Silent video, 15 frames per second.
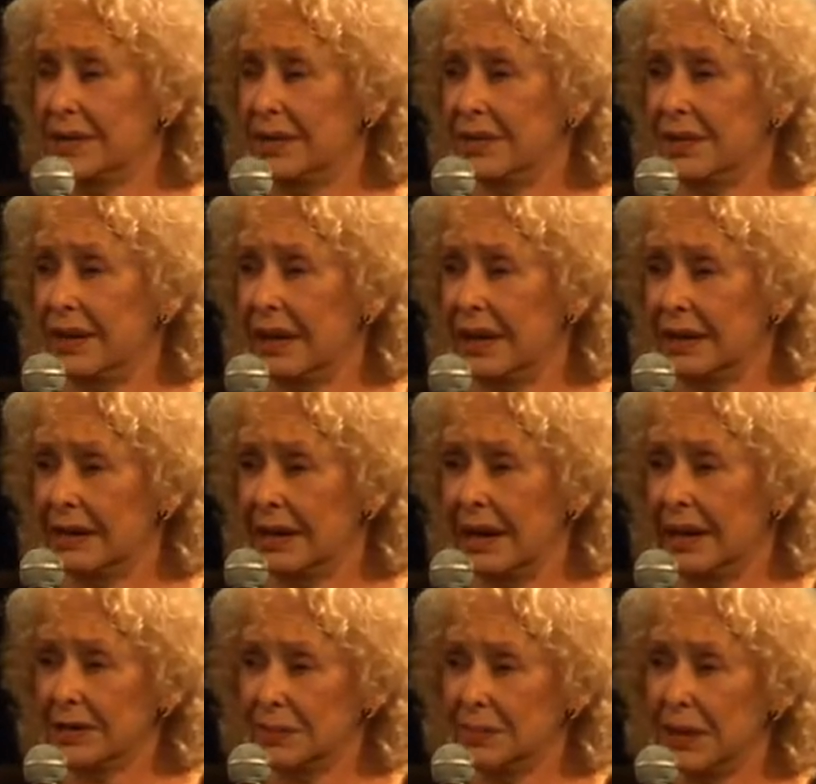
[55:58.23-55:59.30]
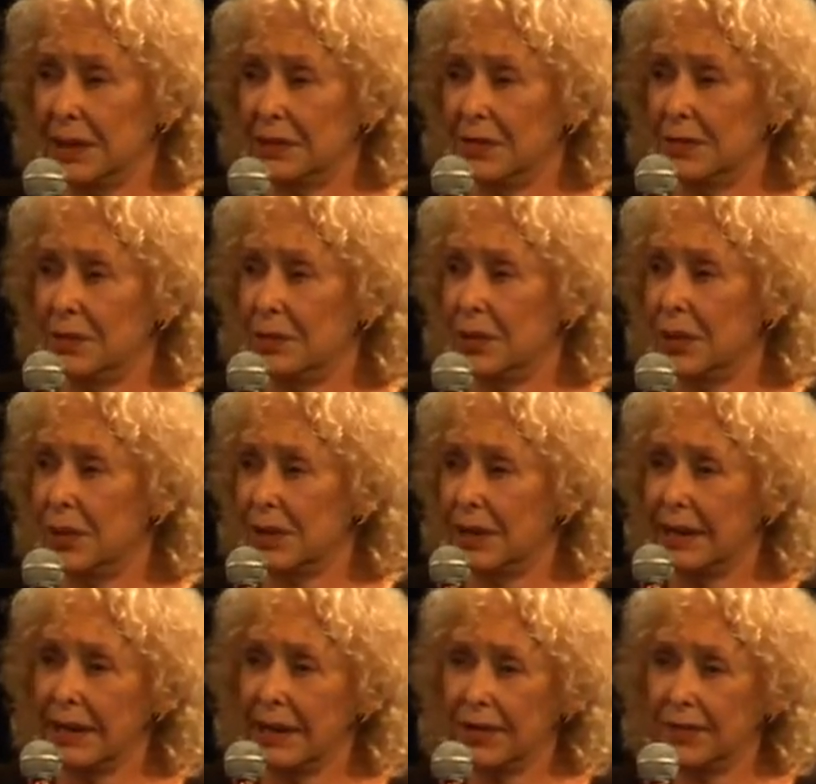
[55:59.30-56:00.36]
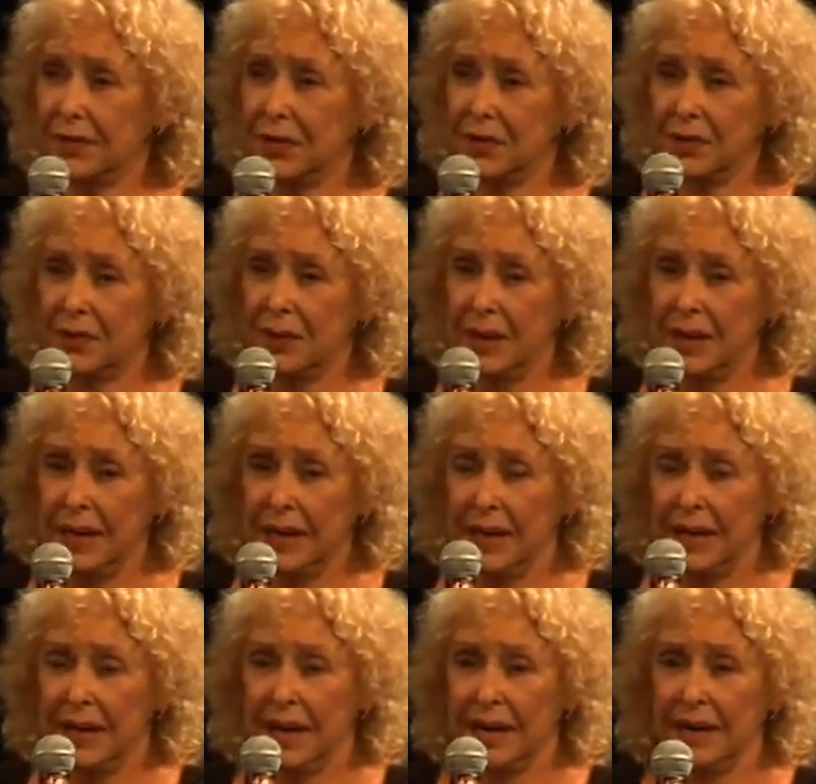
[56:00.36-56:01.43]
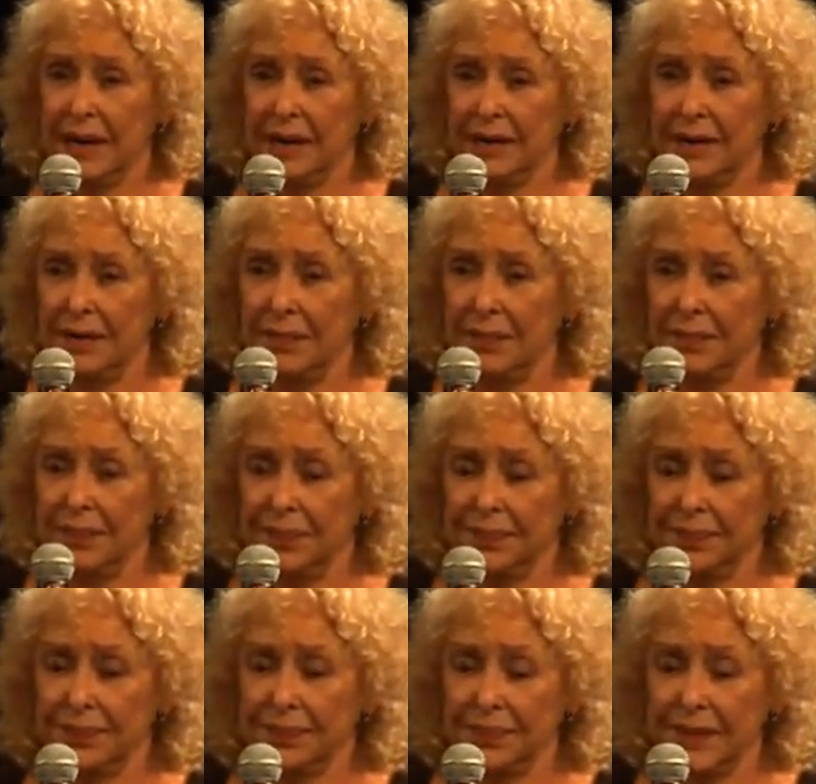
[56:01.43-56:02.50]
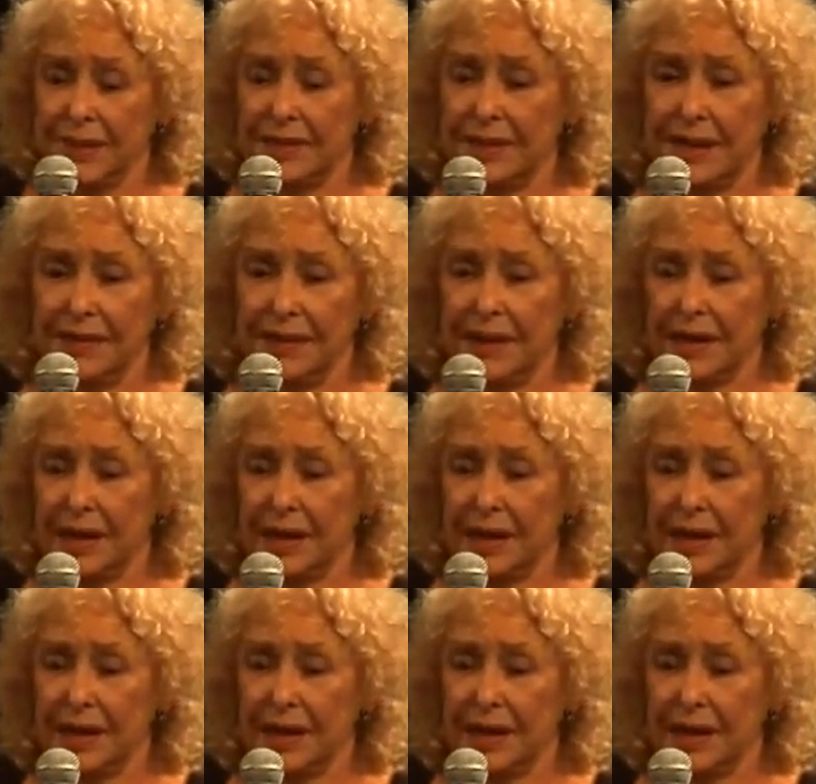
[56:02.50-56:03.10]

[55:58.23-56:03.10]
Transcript: to that aspect of the work, I have to uh, say that